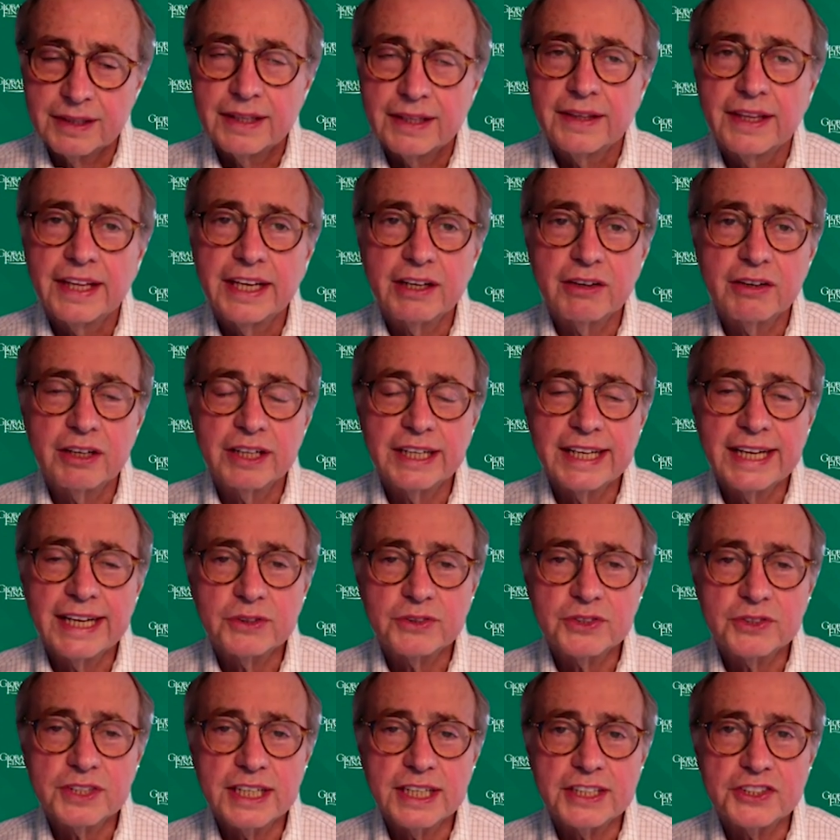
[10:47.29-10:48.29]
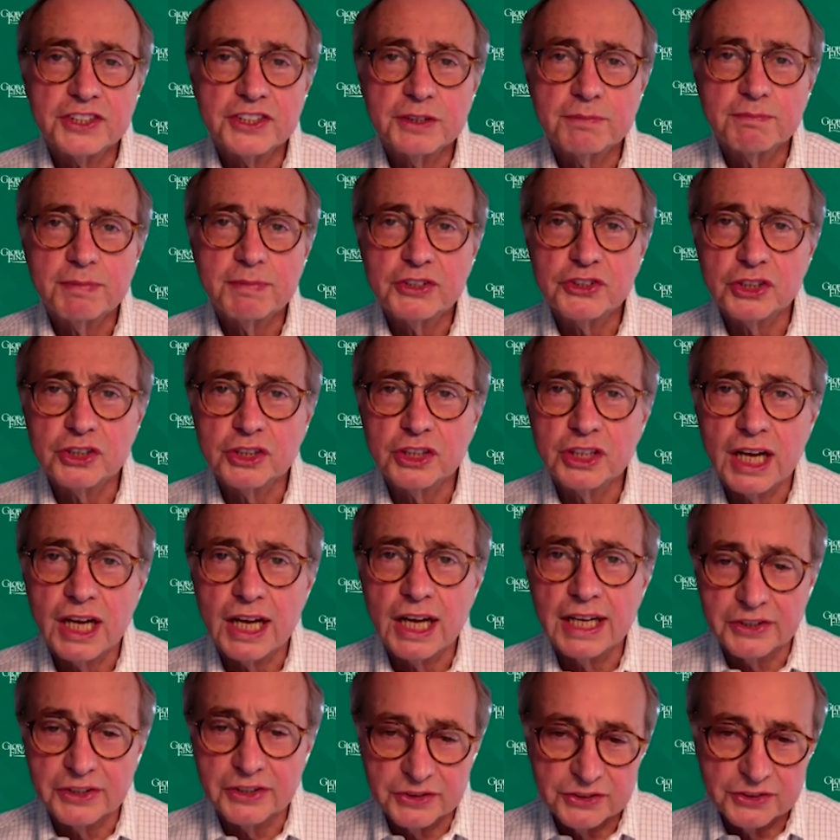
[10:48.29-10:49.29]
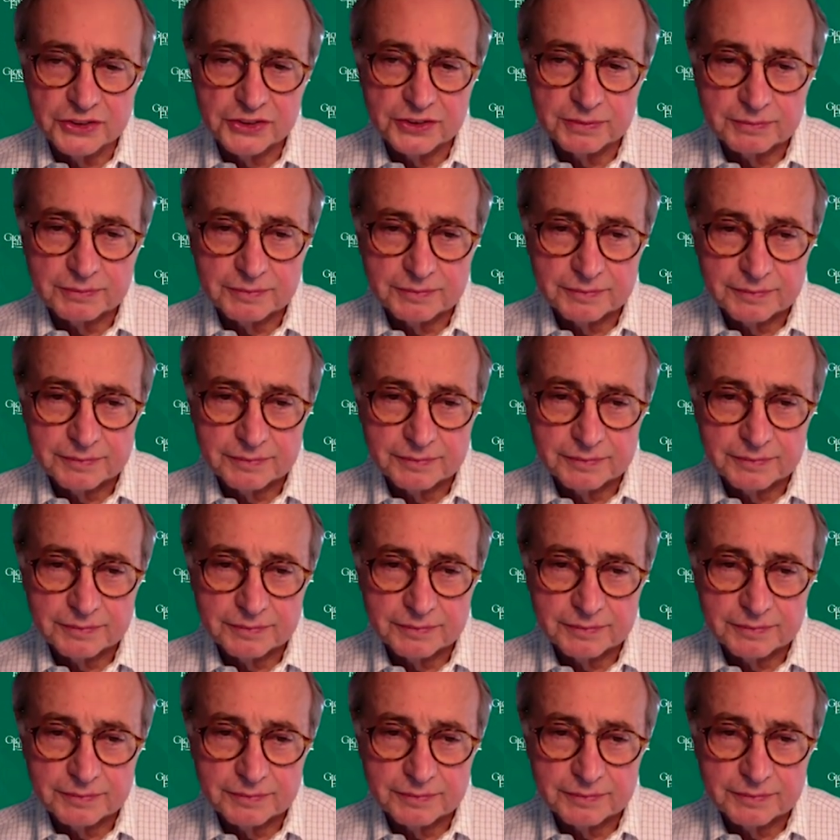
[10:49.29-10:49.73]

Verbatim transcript: They are announced as special honors.